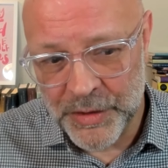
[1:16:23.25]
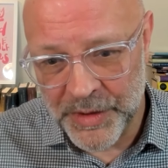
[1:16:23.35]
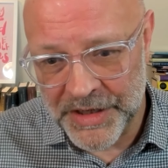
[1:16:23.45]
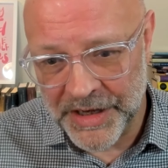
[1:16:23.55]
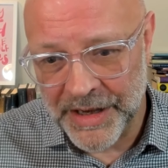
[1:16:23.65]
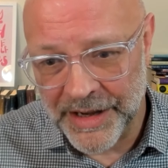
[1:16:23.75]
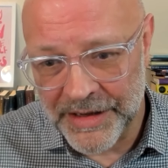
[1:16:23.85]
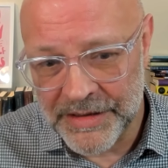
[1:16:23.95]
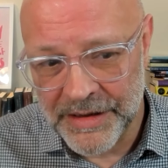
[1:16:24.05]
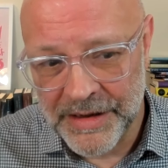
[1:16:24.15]
to
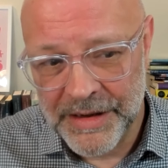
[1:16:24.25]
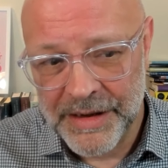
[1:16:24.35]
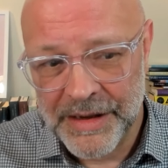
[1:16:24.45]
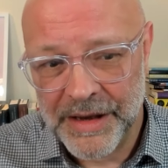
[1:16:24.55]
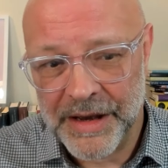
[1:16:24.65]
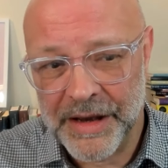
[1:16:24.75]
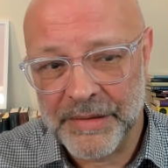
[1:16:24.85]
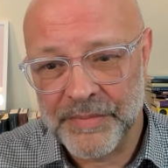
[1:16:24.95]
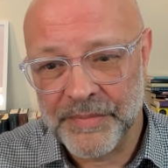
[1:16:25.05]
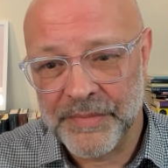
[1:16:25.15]
articulate,
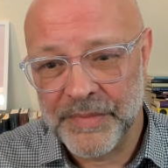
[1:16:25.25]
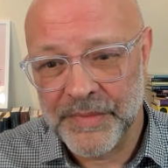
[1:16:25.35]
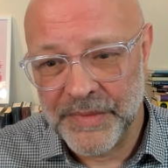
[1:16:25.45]
um,